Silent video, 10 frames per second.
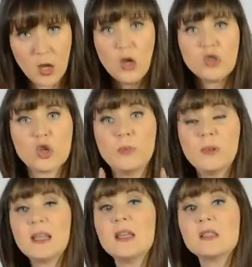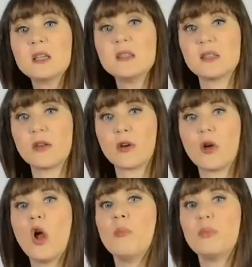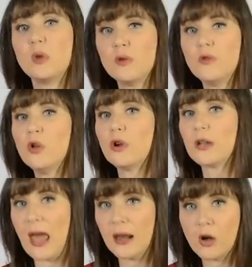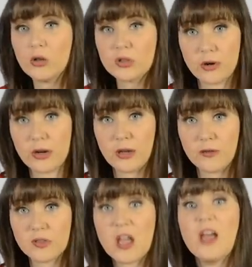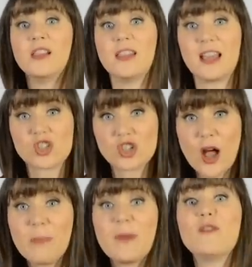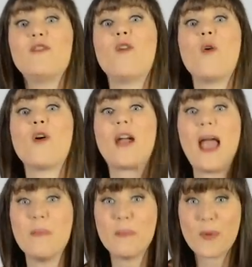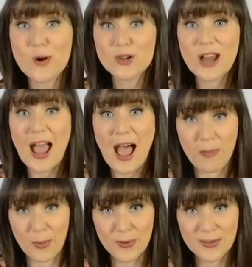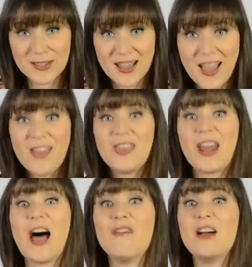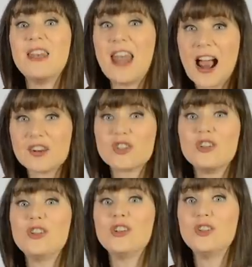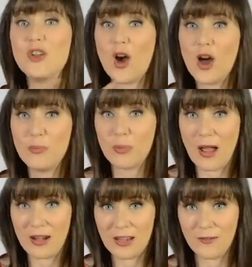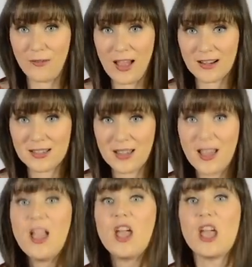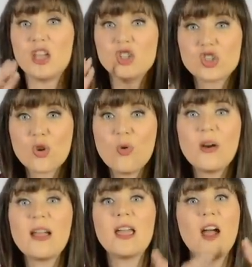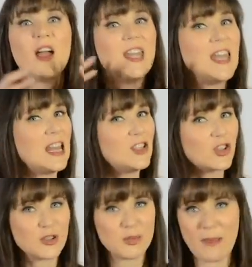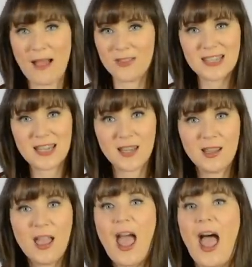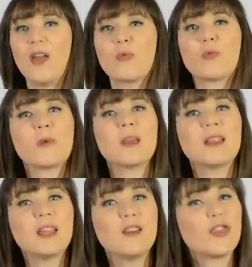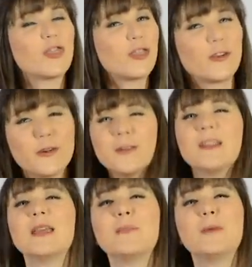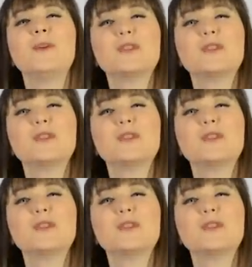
So please consider beautiful organic alternatives like shopping for ambrosia apples that have a natural non browning effect. Enjoy nature's bounty and really thoroughly pull